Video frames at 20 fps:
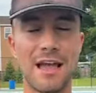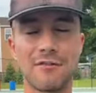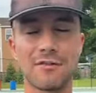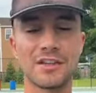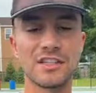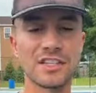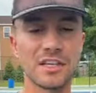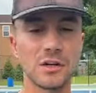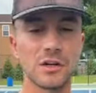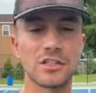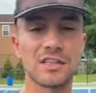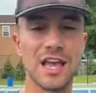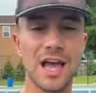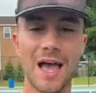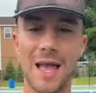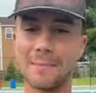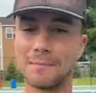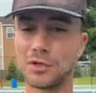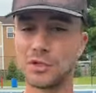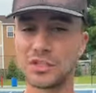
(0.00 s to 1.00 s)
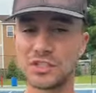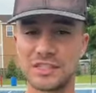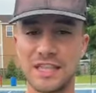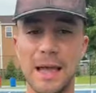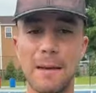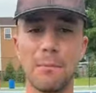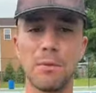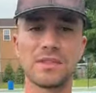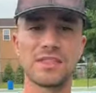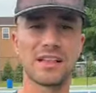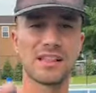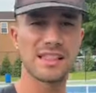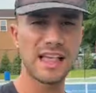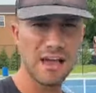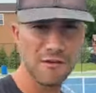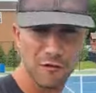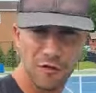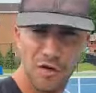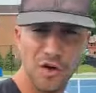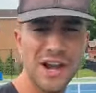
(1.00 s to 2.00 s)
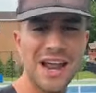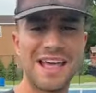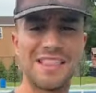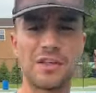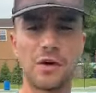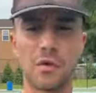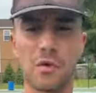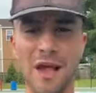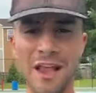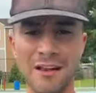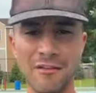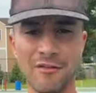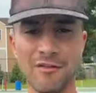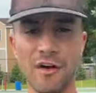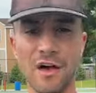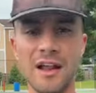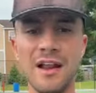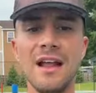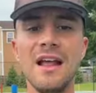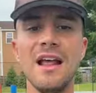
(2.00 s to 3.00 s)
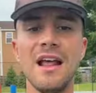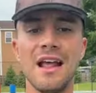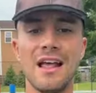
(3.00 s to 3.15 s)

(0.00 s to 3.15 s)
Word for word: every single time to step with the left foot and the right foot,